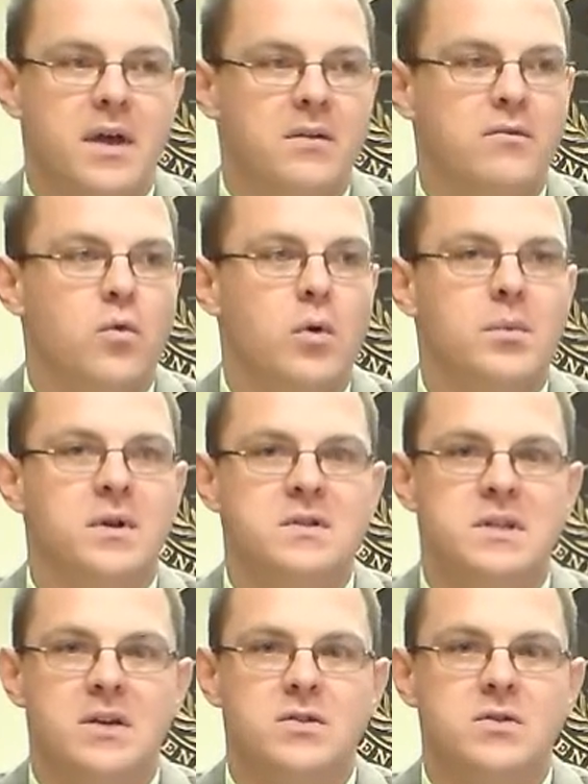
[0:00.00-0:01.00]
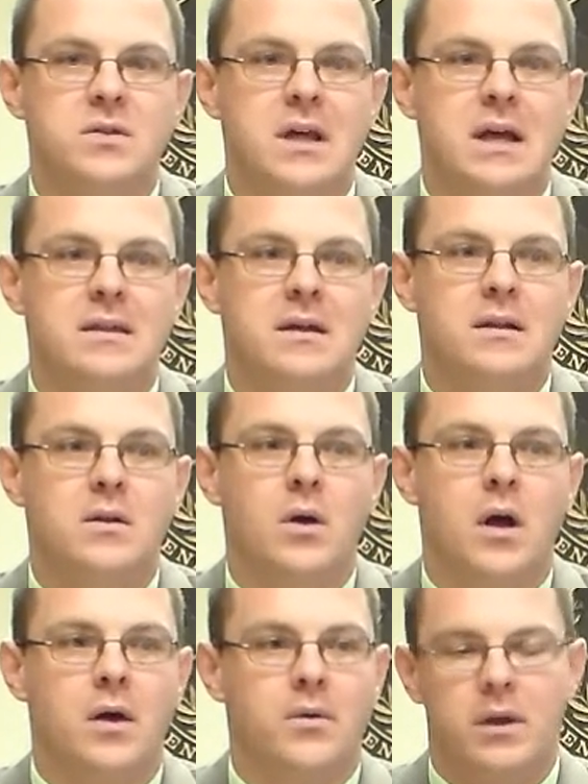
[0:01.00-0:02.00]
They informed us yesterday
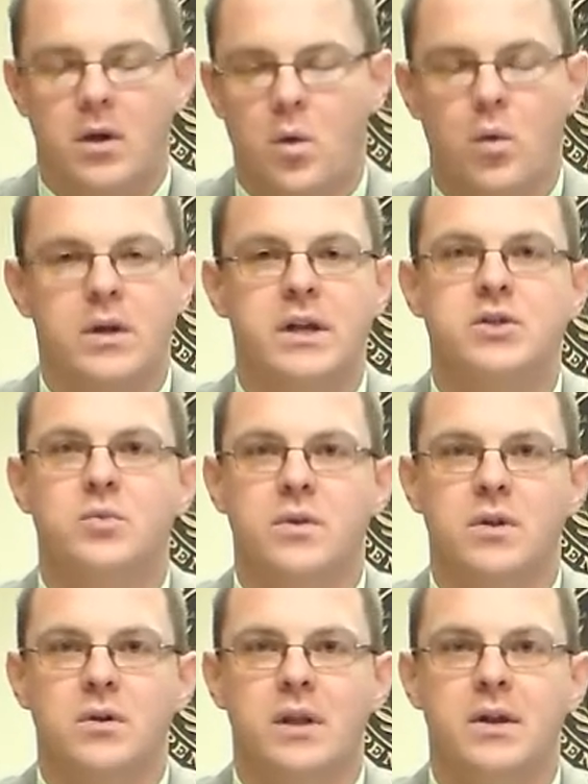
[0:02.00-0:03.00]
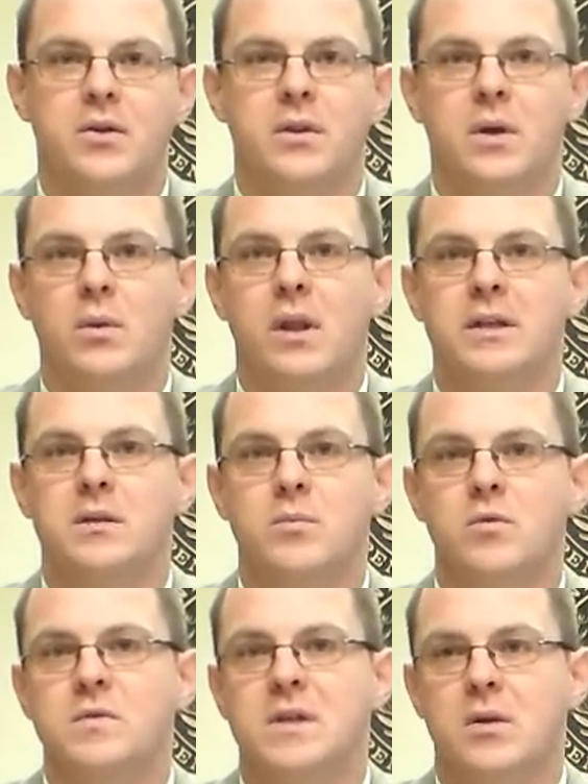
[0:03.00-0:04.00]
that in coordination with their lender, they would like
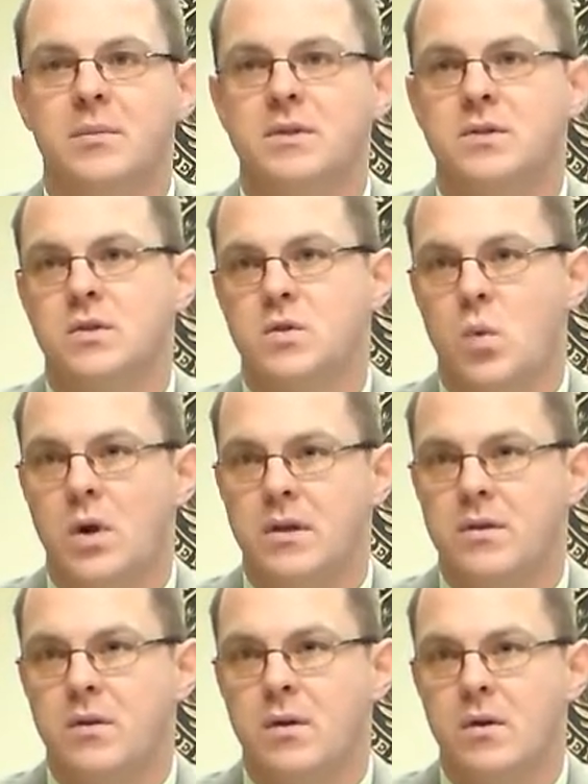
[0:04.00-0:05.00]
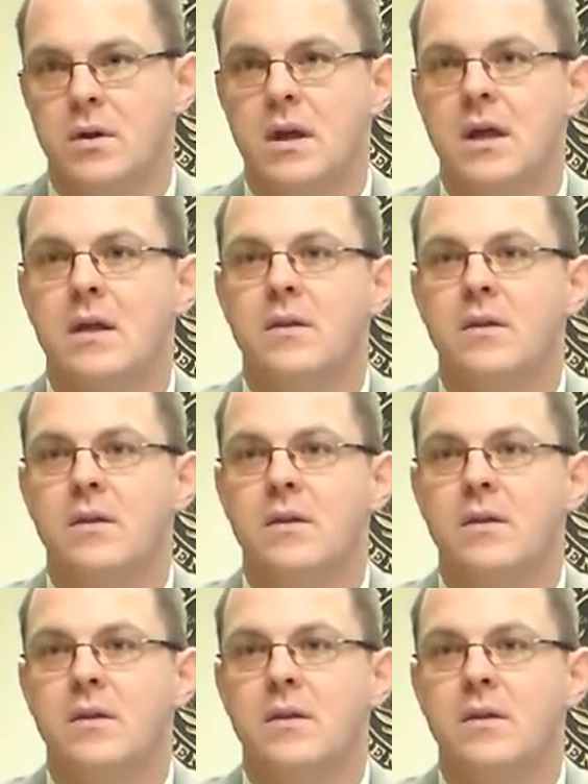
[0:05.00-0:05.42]
to move settlement to the 23rd.